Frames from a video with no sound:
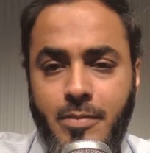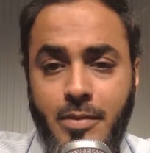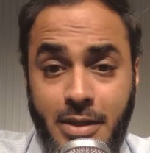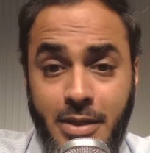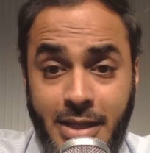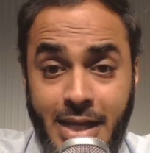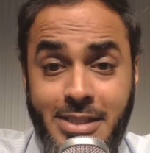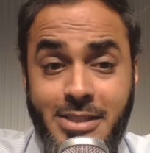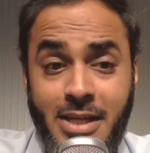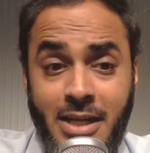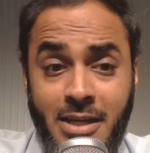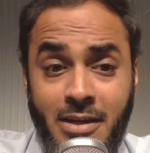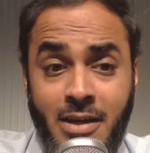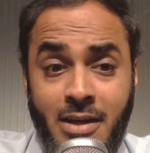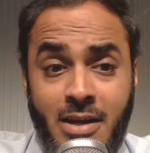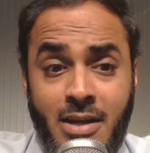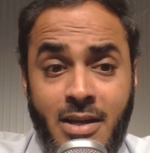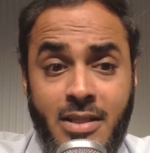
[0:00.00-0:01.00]
Yes,
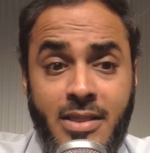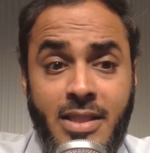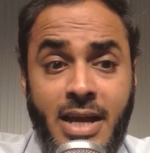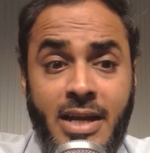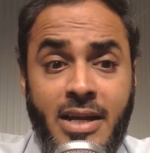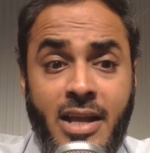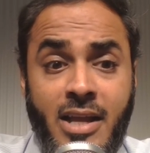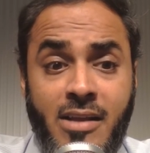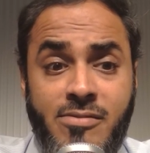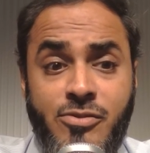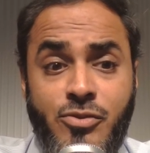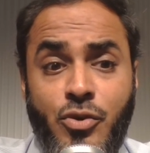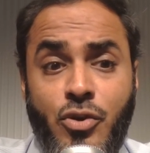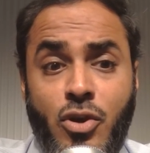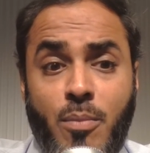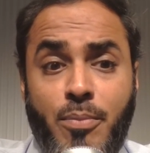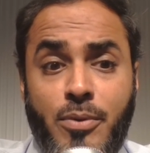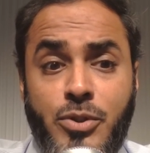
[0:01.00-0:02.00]
and that gives you
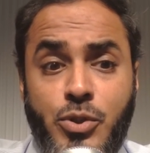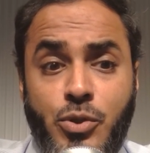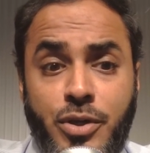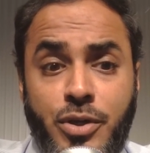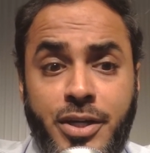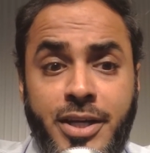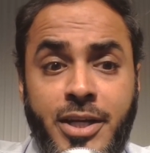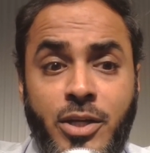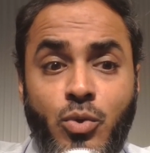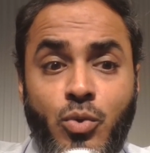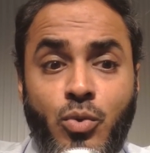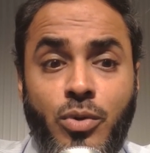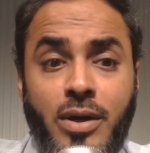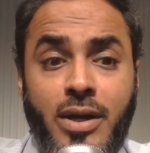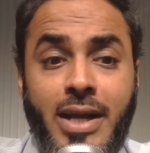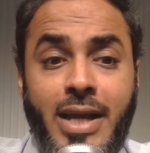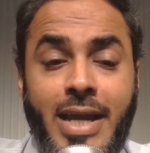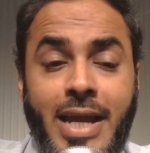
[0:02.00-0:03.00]
an opportunity
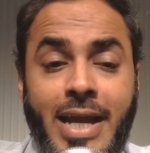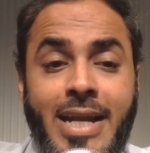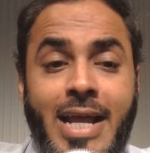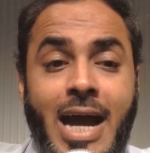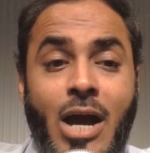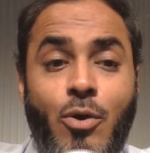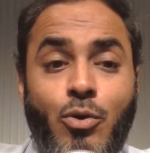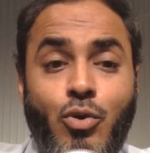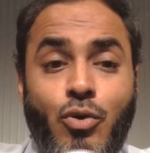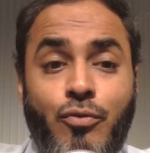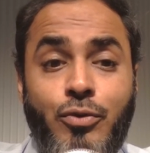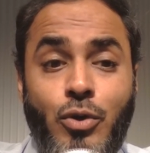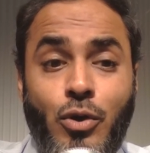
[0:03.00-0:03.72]
to get out of